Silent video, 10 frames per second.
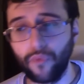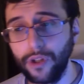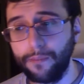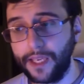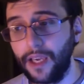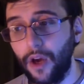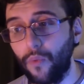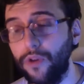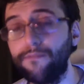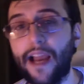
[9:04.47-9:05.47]
be
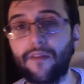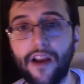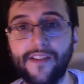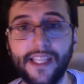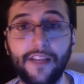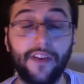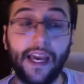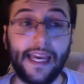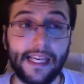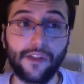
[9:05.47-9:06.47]
with Minecraft Steve.
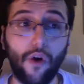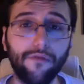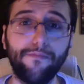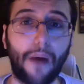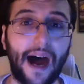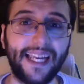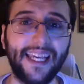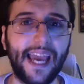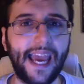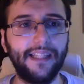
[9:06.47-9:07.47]
His own
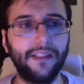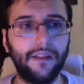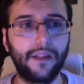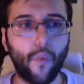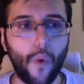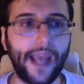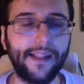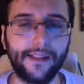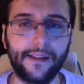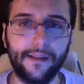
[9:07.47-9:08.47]
body and the way
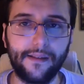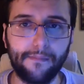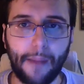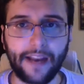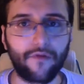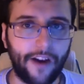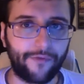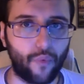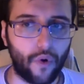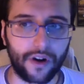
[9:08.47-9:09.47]
that
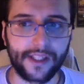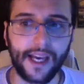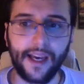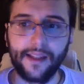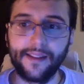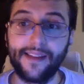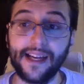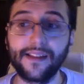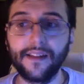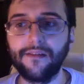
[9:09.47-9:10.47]
Minecraft works
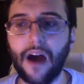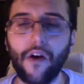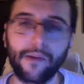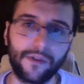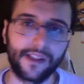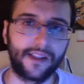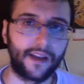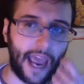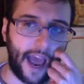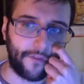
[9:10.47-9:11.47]
doesn't allow him to
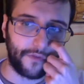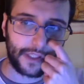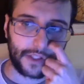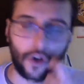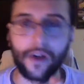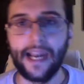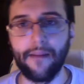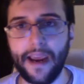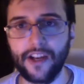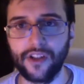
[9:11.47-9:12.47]
have certain
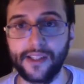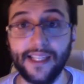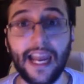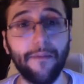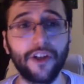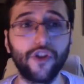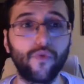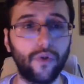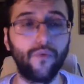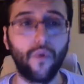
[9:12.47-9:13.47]
animations, and the animations
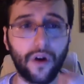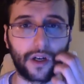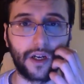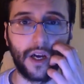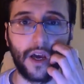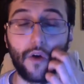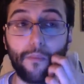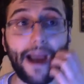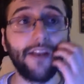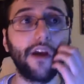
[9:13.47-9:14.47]
wouldn't work.
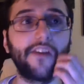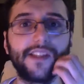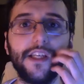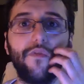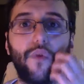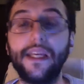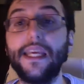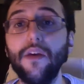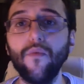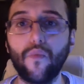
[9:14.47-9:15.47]
Minecraft Steve, when
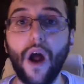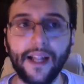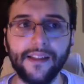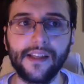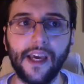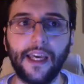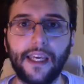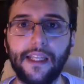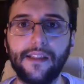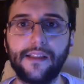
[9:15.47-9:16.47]
he runs,
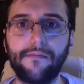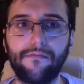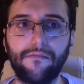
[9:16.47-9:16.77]
it's